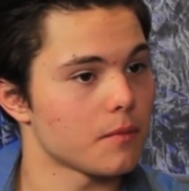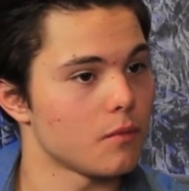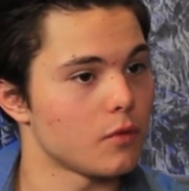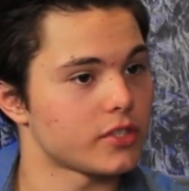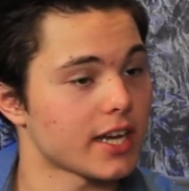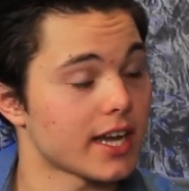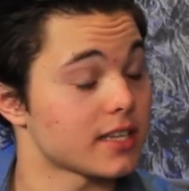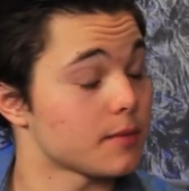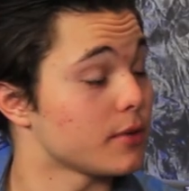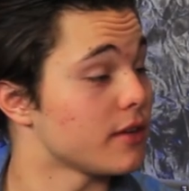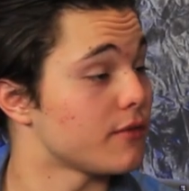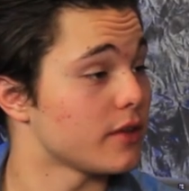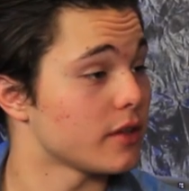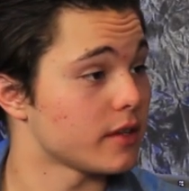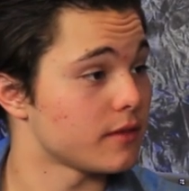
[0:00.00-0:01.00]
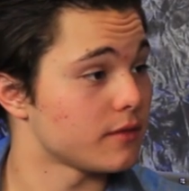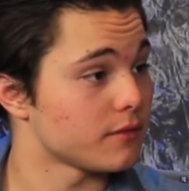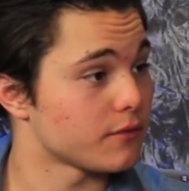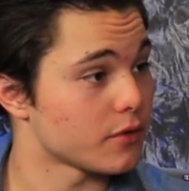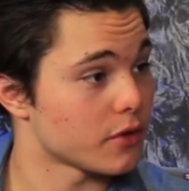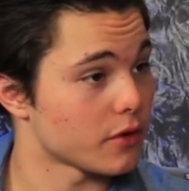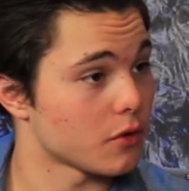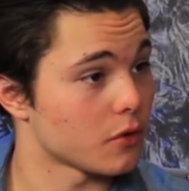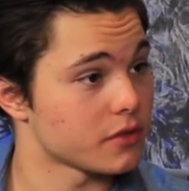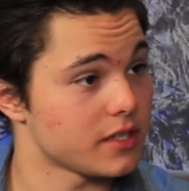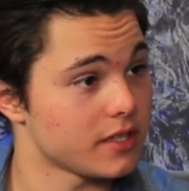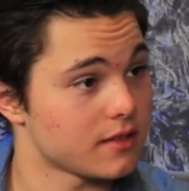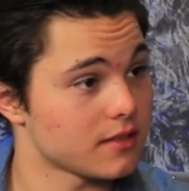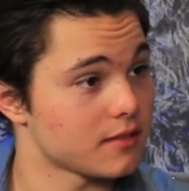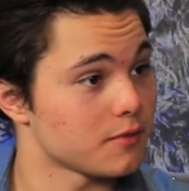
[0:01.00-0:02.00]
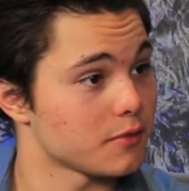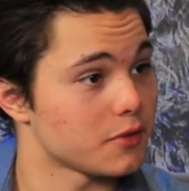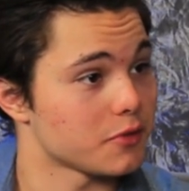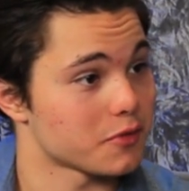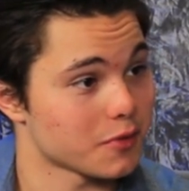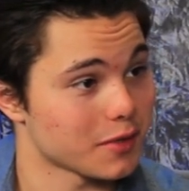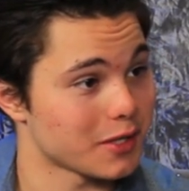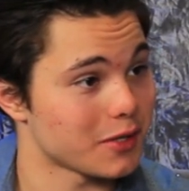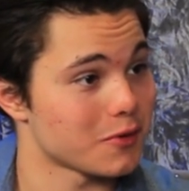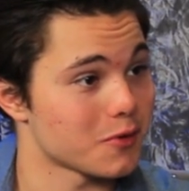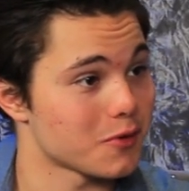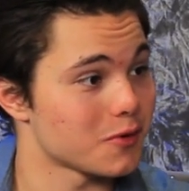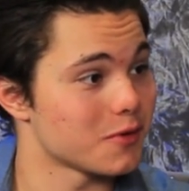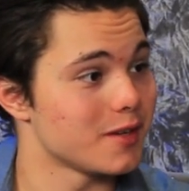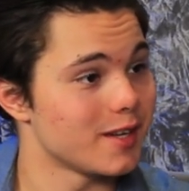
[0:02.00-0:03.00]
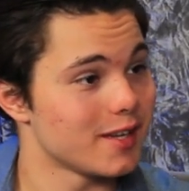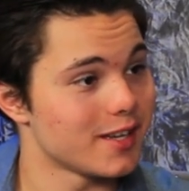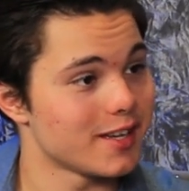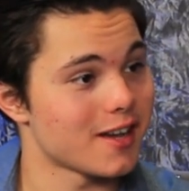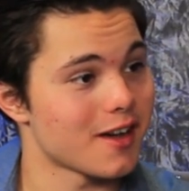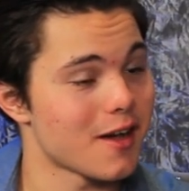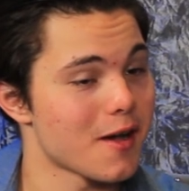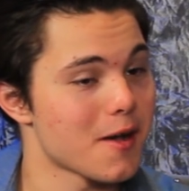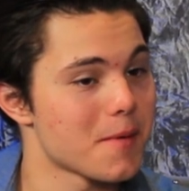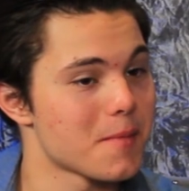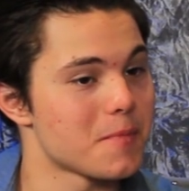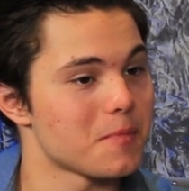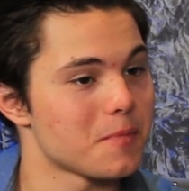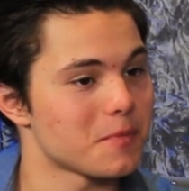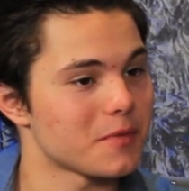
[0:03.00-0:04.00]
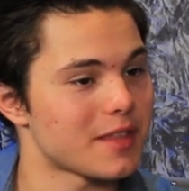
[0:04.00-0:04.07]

Which I got to play a villain for their whole season, which was really cool. Ooh, nice.